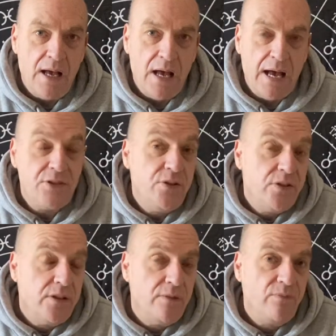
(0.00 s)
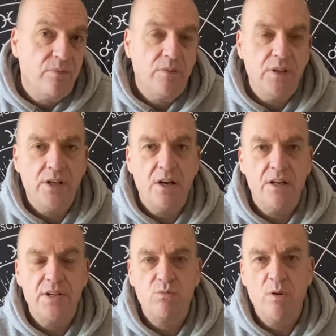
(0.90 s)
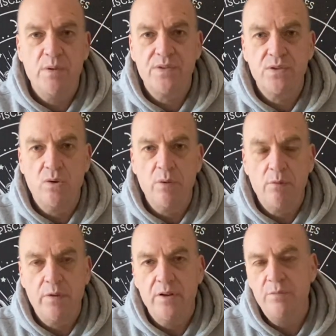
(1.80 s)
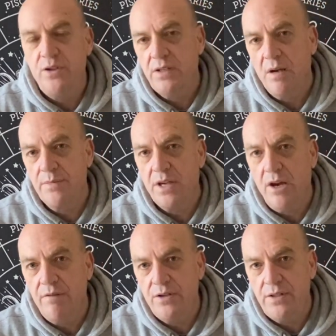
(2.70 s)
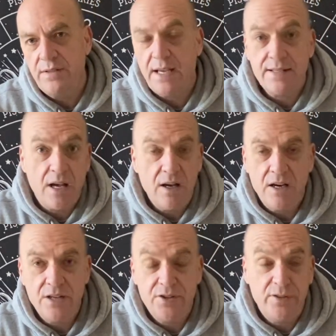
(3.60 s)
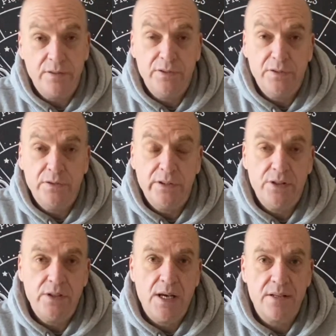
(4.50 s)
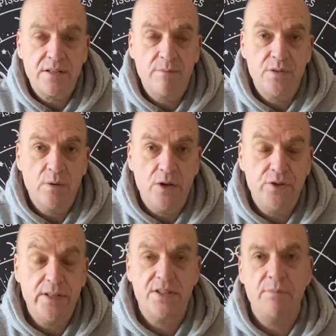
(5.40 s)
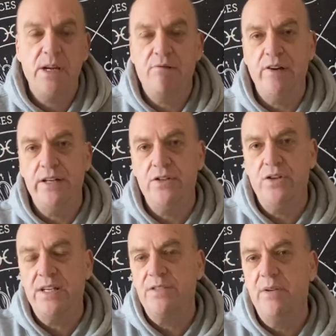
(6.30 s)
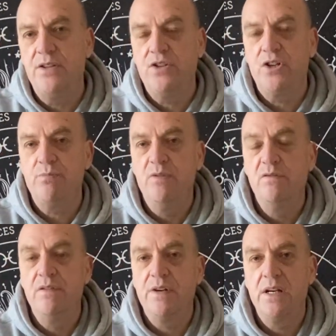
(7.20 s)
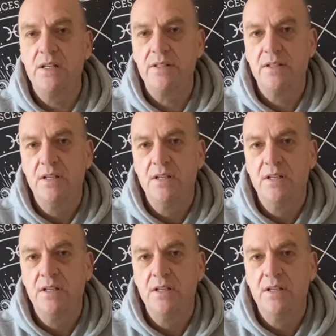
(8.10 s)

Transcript: as you do, you know, and this woman saw me with them. She comes over, she takes out hers, you know, she has some as well. She does me a reading, she gets me the Judgment reversed.